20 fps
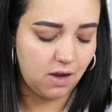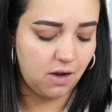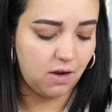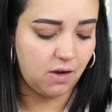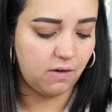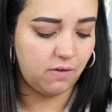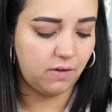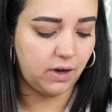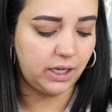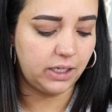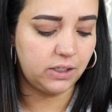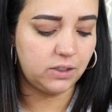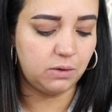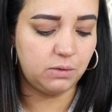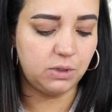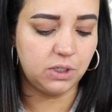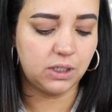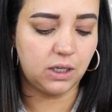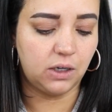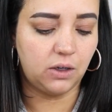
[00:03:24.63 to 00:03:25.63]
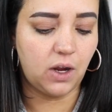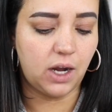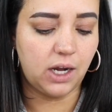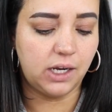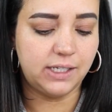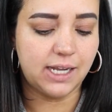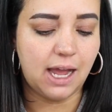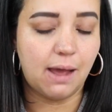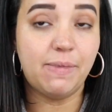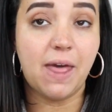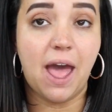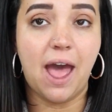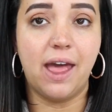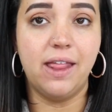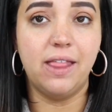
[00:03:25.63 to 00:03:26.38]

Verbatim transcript: All right, so I'm just gonna go ahead and dab that,